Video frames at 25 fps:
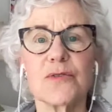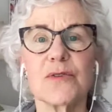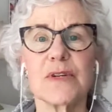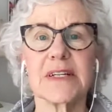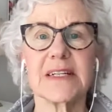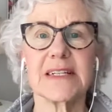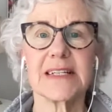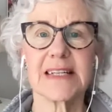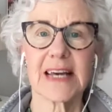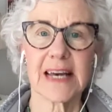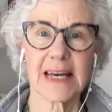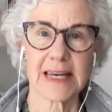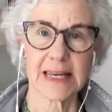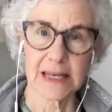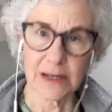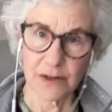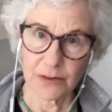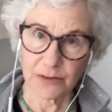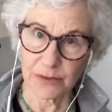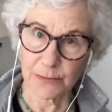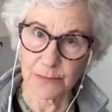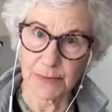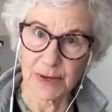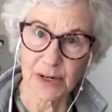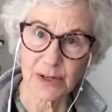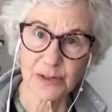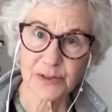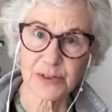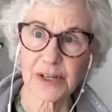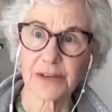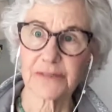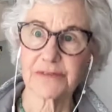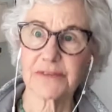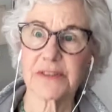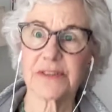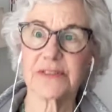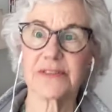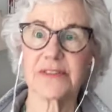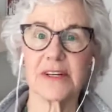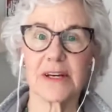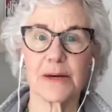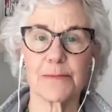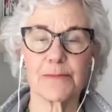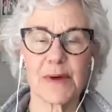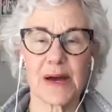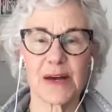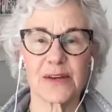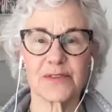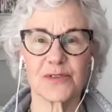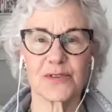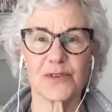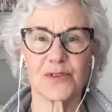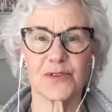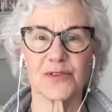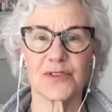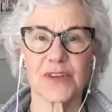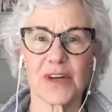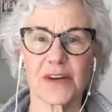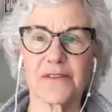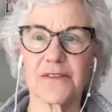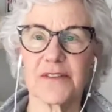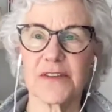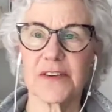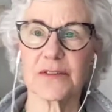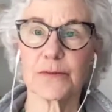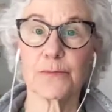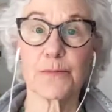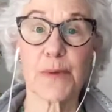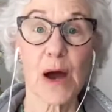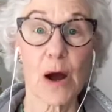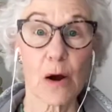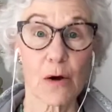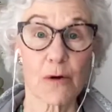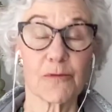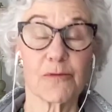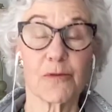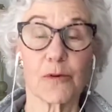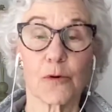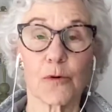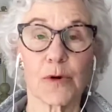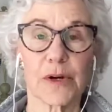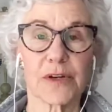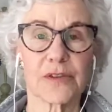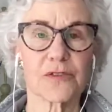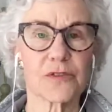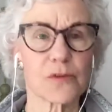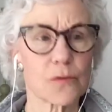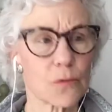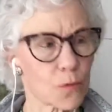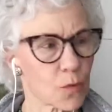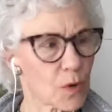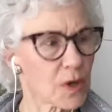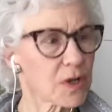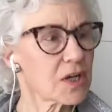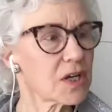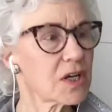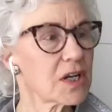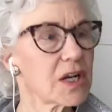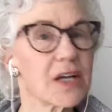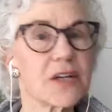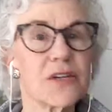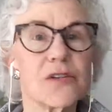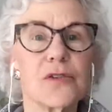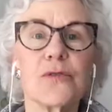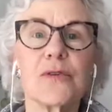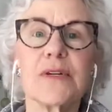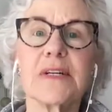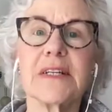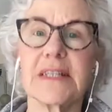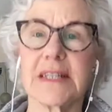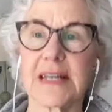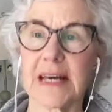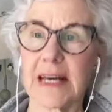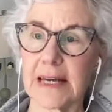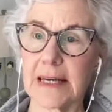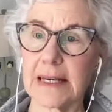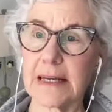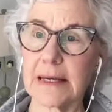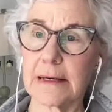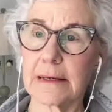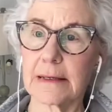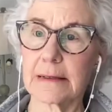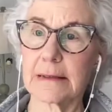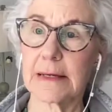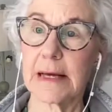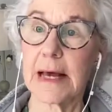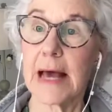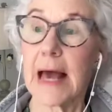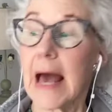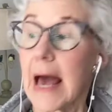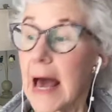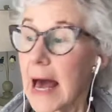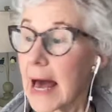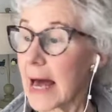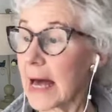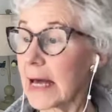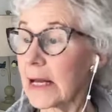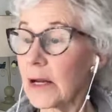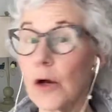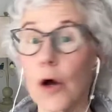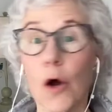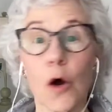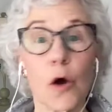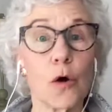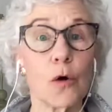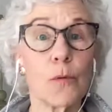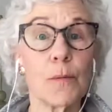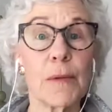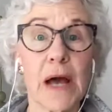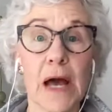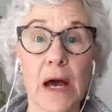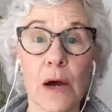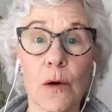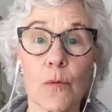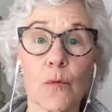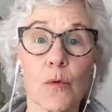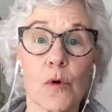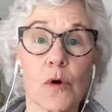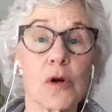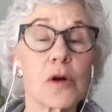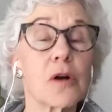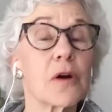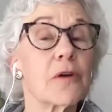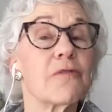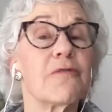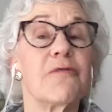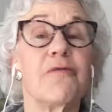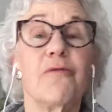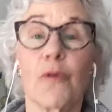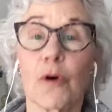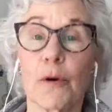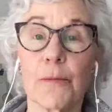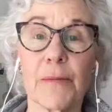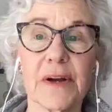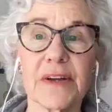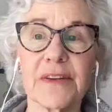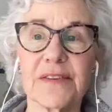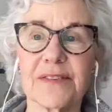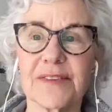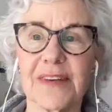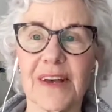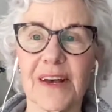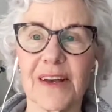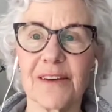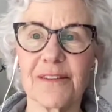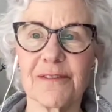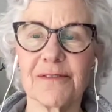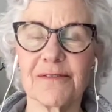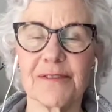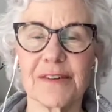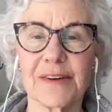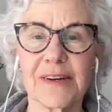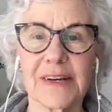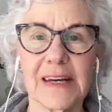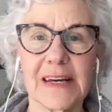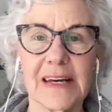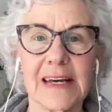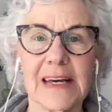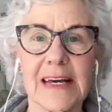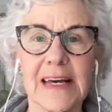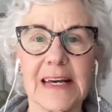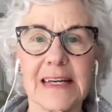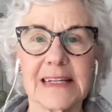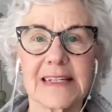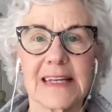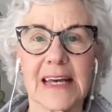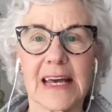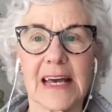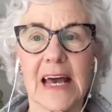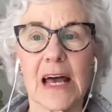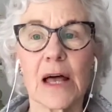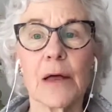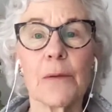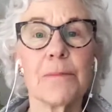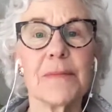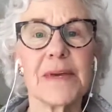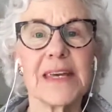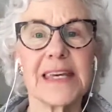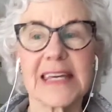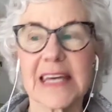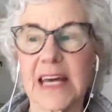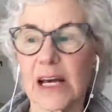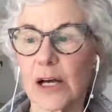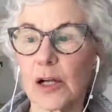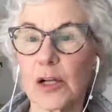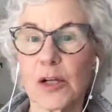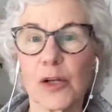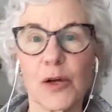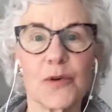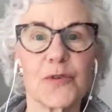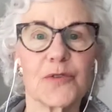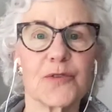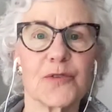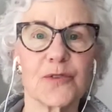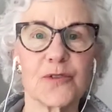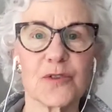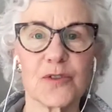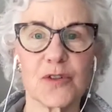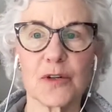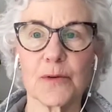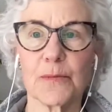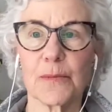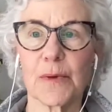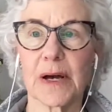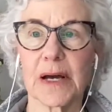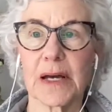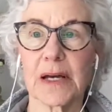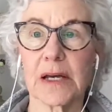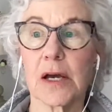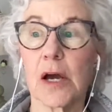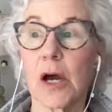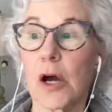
today? Here's a mental toughness tip. Ask yourself this powerful question. What can I do today, at home, at work, for myself, to help me get closer to my